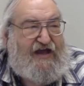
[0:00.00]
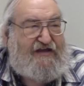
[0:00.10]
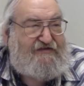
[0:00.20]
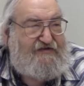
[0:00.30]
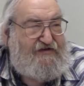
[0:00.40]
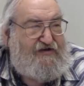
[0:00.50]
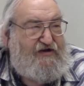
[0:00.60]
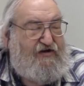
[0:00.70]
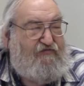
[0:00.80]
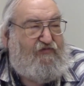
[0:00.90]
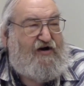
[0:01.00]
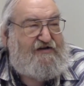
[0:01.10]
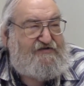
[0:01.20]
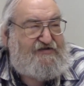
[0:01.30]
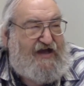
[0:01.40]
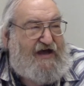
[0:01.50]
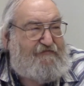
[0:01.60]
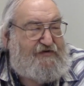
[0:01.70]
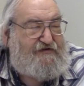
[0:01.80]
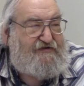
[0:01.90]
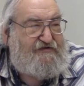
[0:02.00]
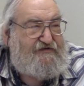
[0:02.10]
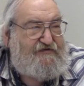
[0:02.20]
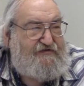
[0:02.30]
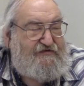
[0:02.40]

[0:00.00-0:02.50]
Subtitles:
at what has happened